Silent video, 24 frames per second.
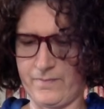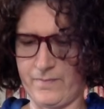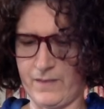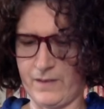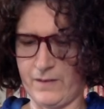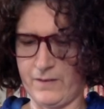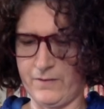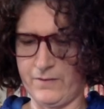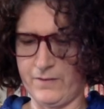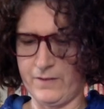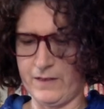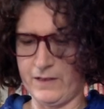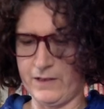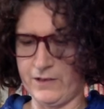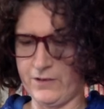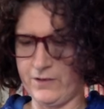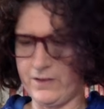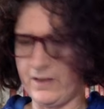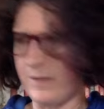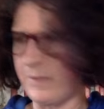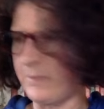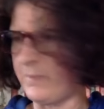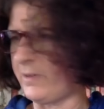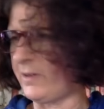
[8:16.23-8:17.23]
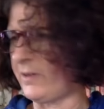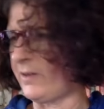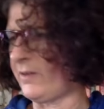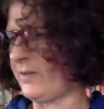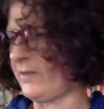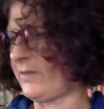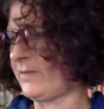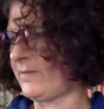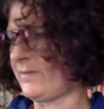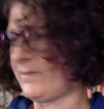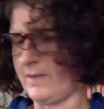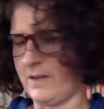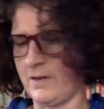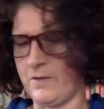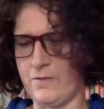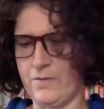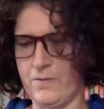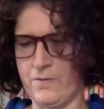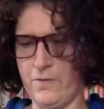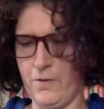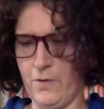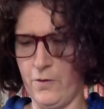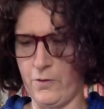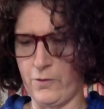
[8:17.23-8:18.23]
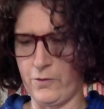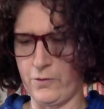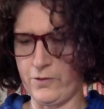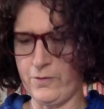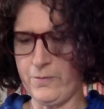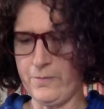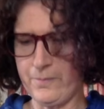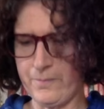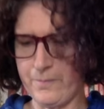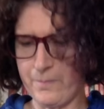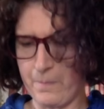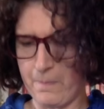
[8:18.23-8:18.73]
finish number 4.